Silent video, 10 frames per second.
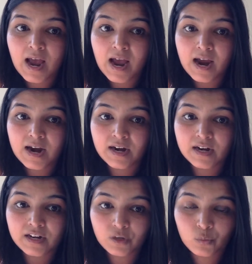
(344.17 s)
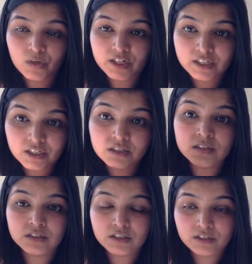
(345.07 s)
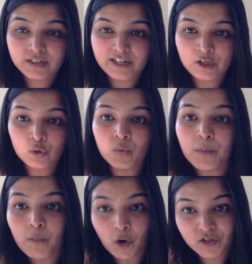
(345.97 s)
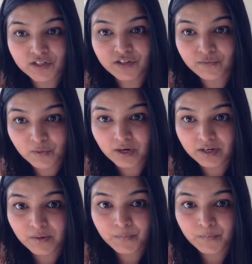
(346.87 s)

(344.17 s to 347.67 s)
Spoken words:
and it will turn into a positive one.